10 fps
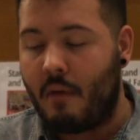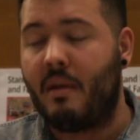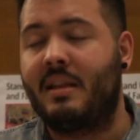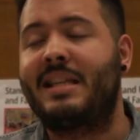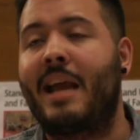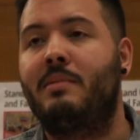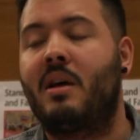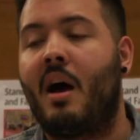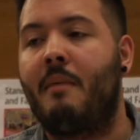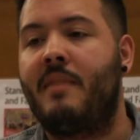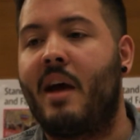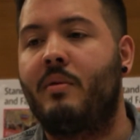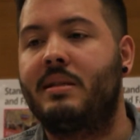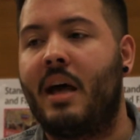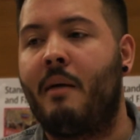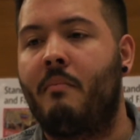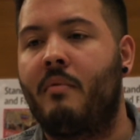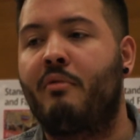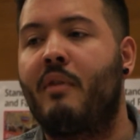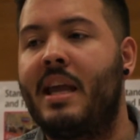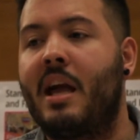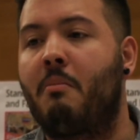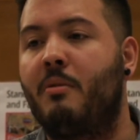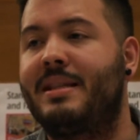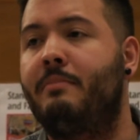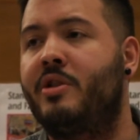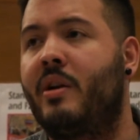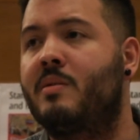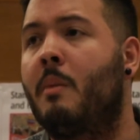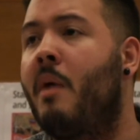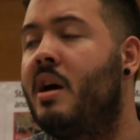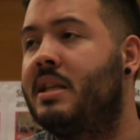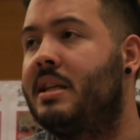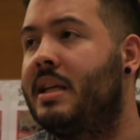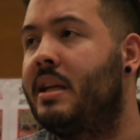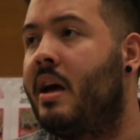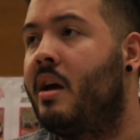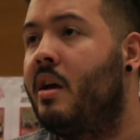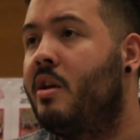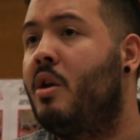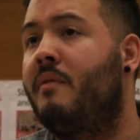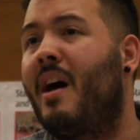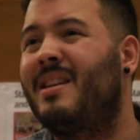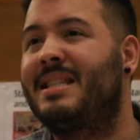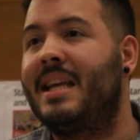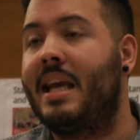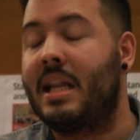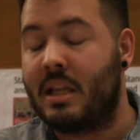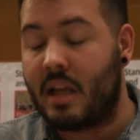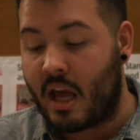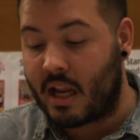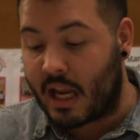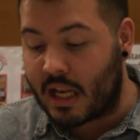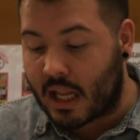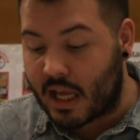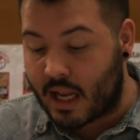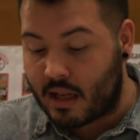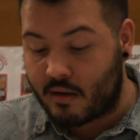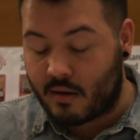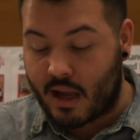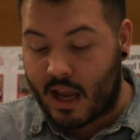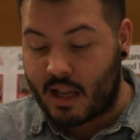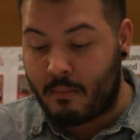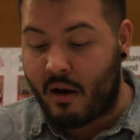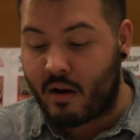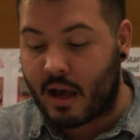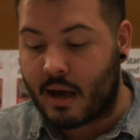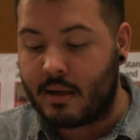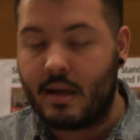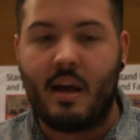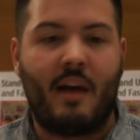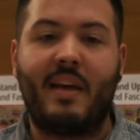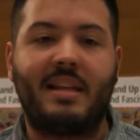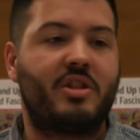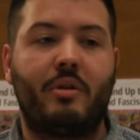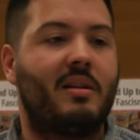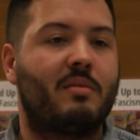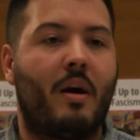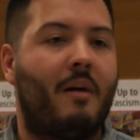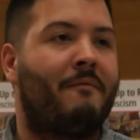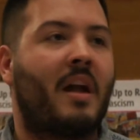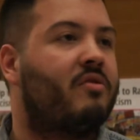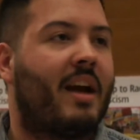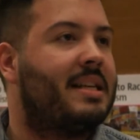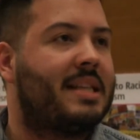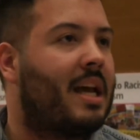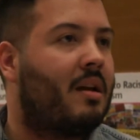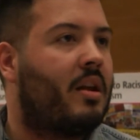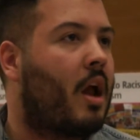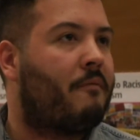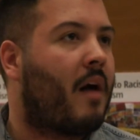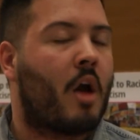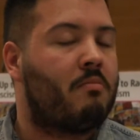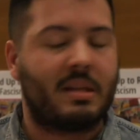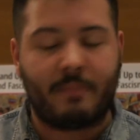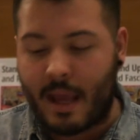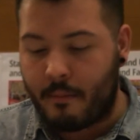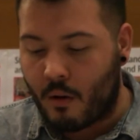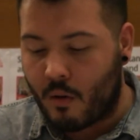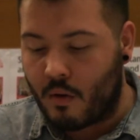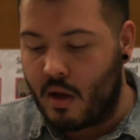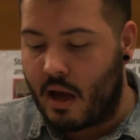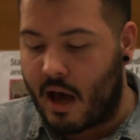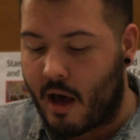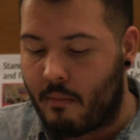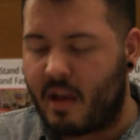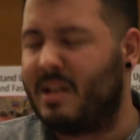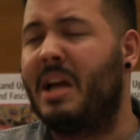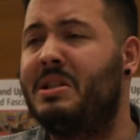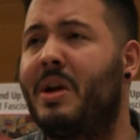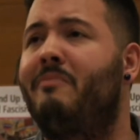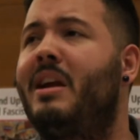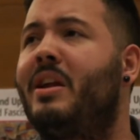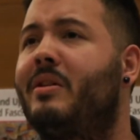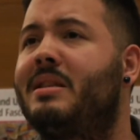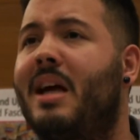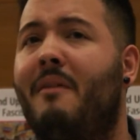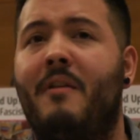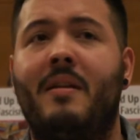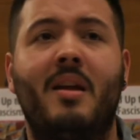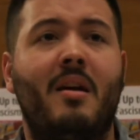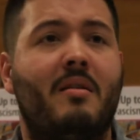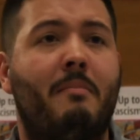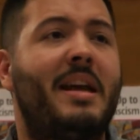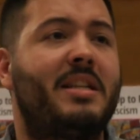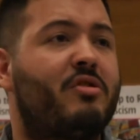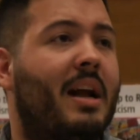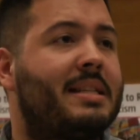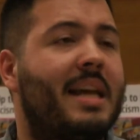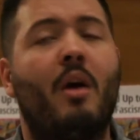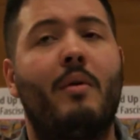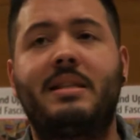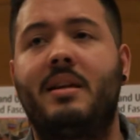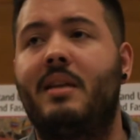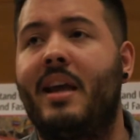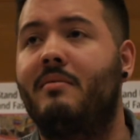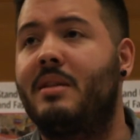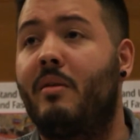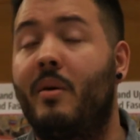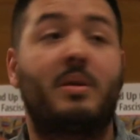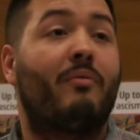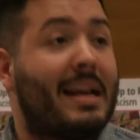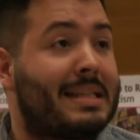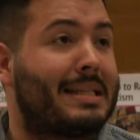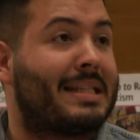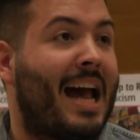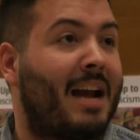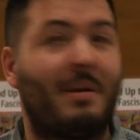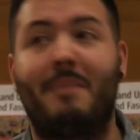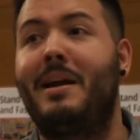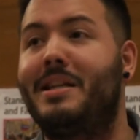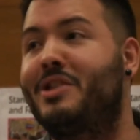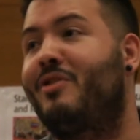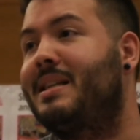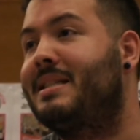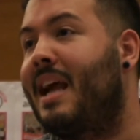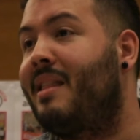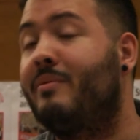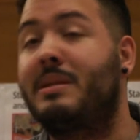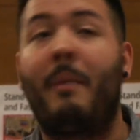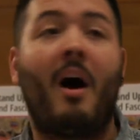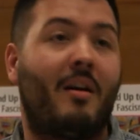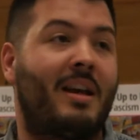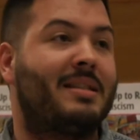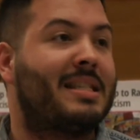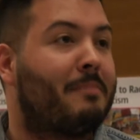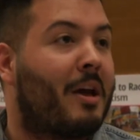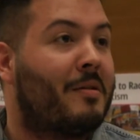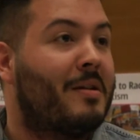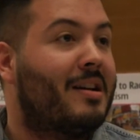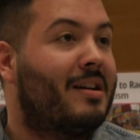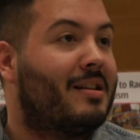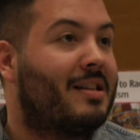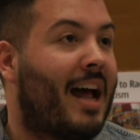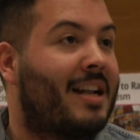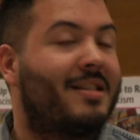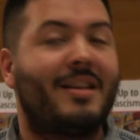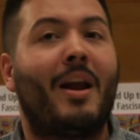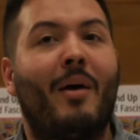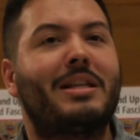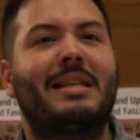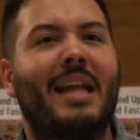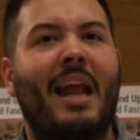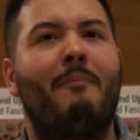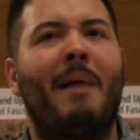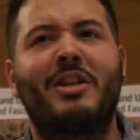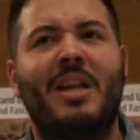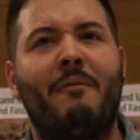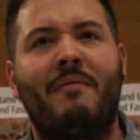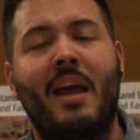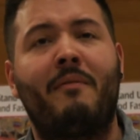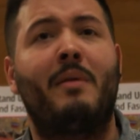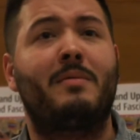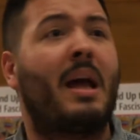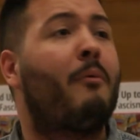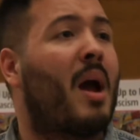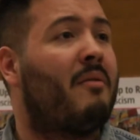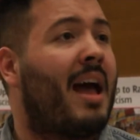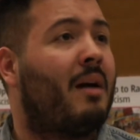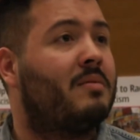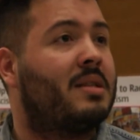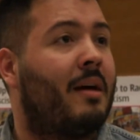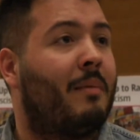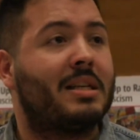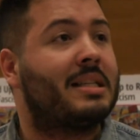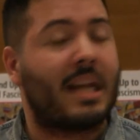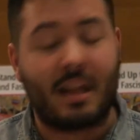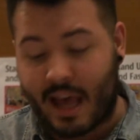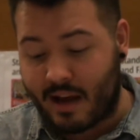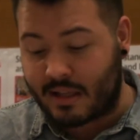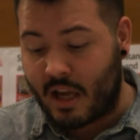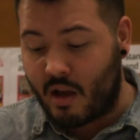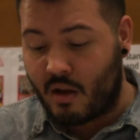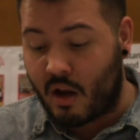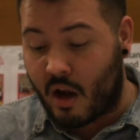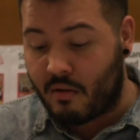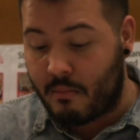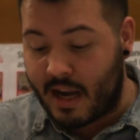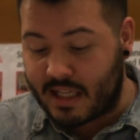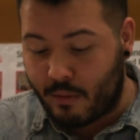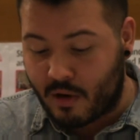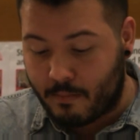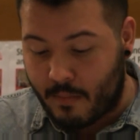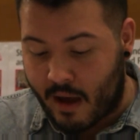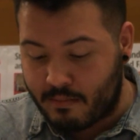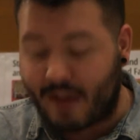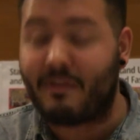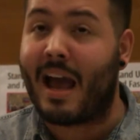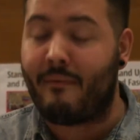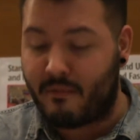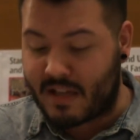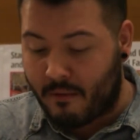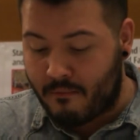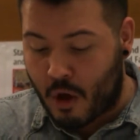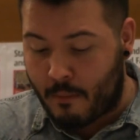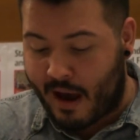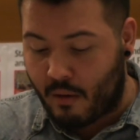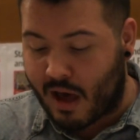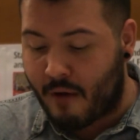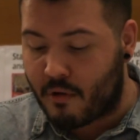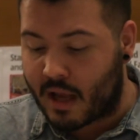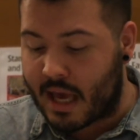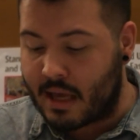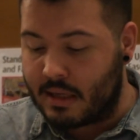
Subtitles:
but at the same time there was 3 young Muslim students were murdered in a university in America, and these students were fundraising, you know, for homeless people, and doing really good stuff. And the media tried to say, oh, it was a racist attack, but the media tried to say that it was a parking dispute. And, you know, I just think, imagine if it was the other way around. I just think that, you know, the media would definitely have a different view about covering it.